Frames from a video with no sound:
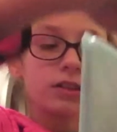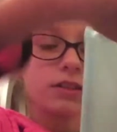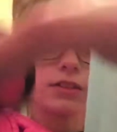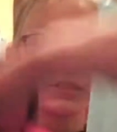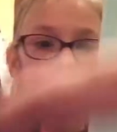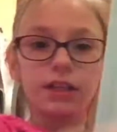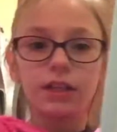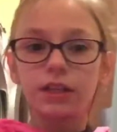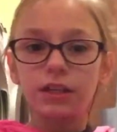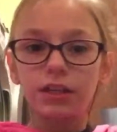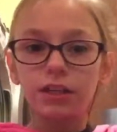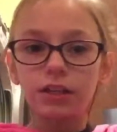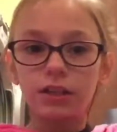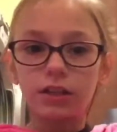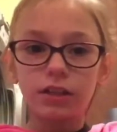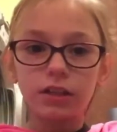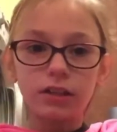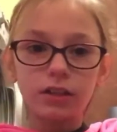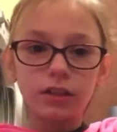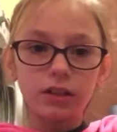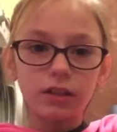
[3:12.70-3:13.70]
take
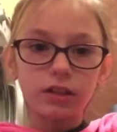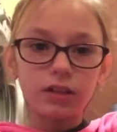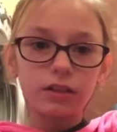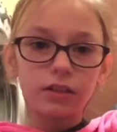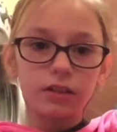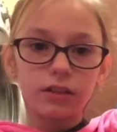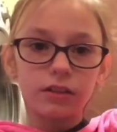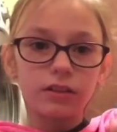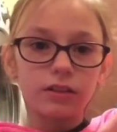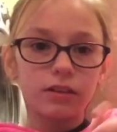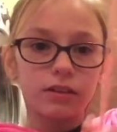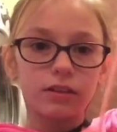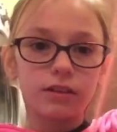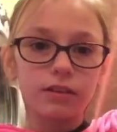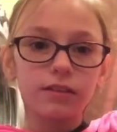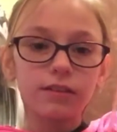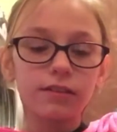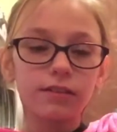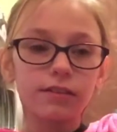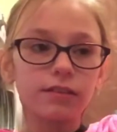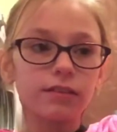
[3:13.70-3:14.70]

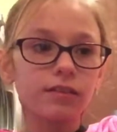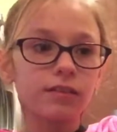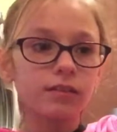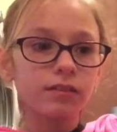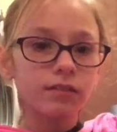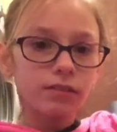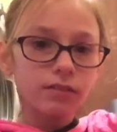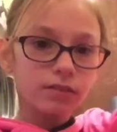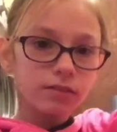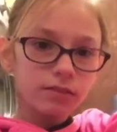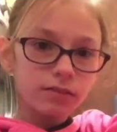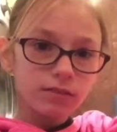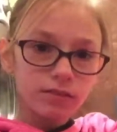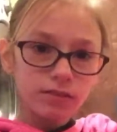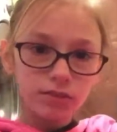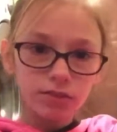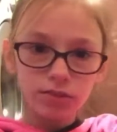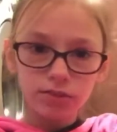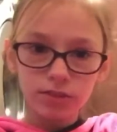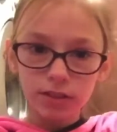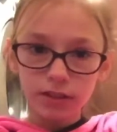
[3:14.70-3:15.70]
this
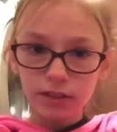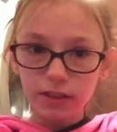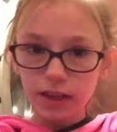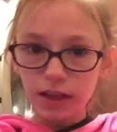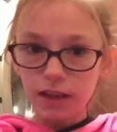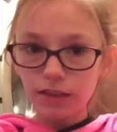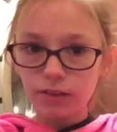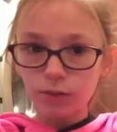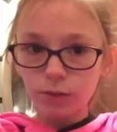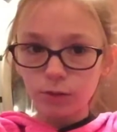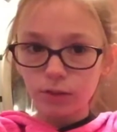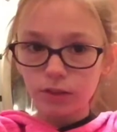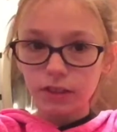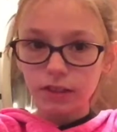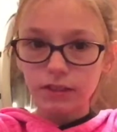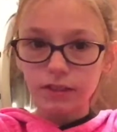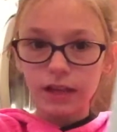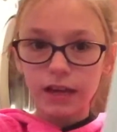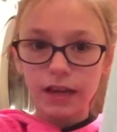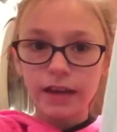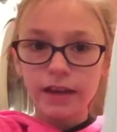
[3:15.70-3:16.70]
just like that, so it's
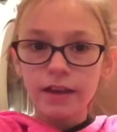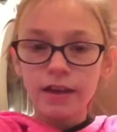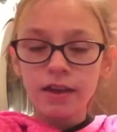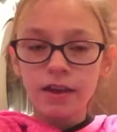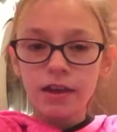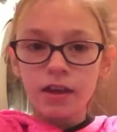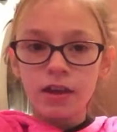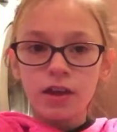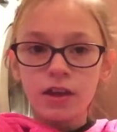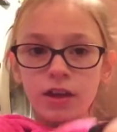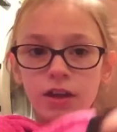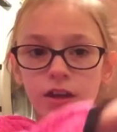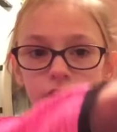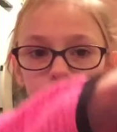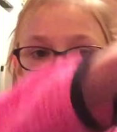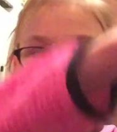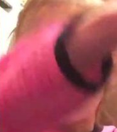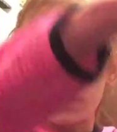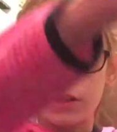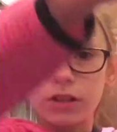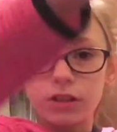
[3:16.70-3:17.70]
like that.
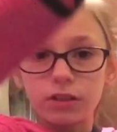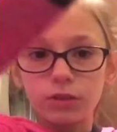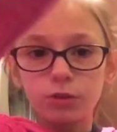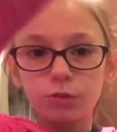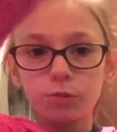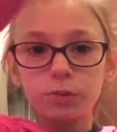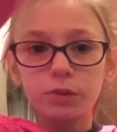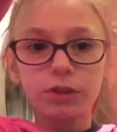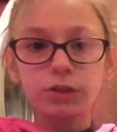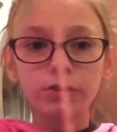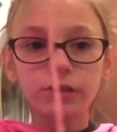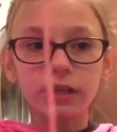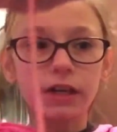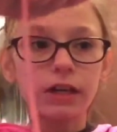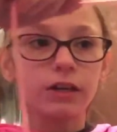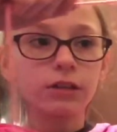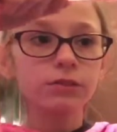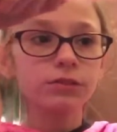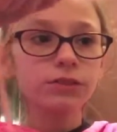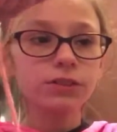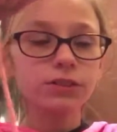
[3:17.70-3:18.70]
Gonna want to loop it
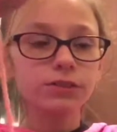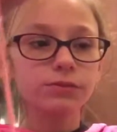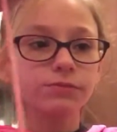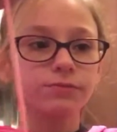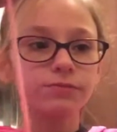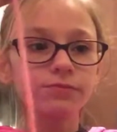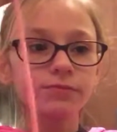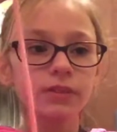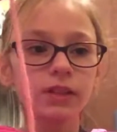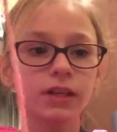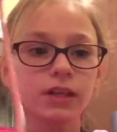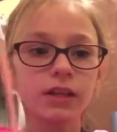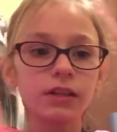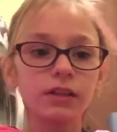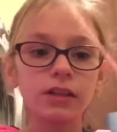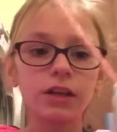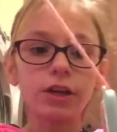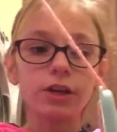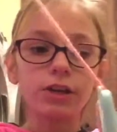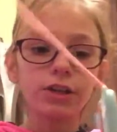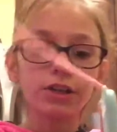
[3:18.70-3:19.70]
around.
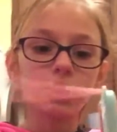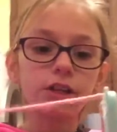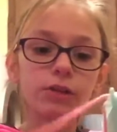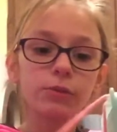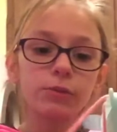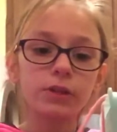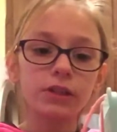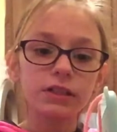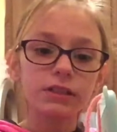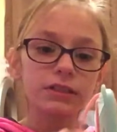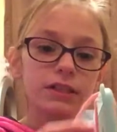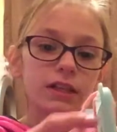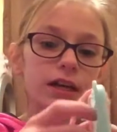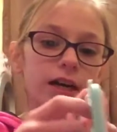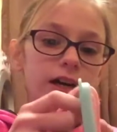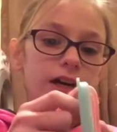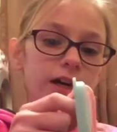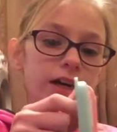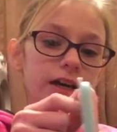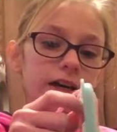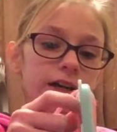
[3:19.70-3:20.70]
Now you're gonna want to
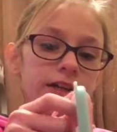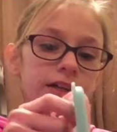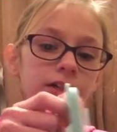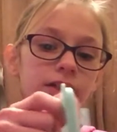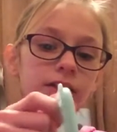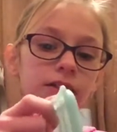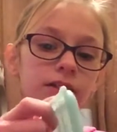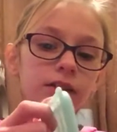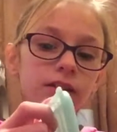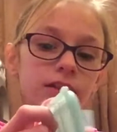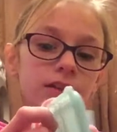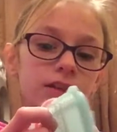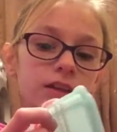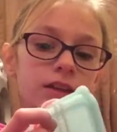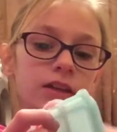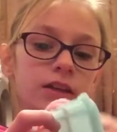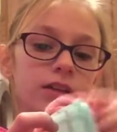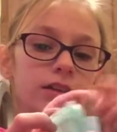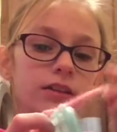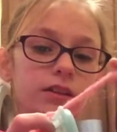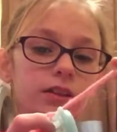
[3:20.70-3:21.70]
tie
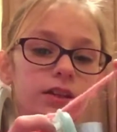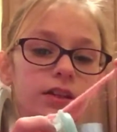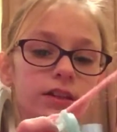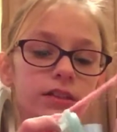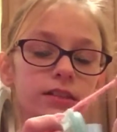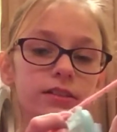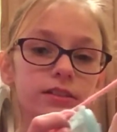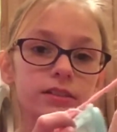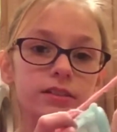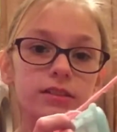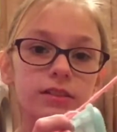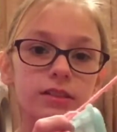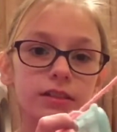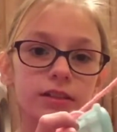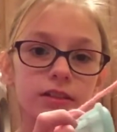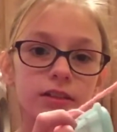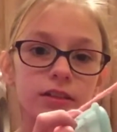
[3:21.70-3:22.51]
this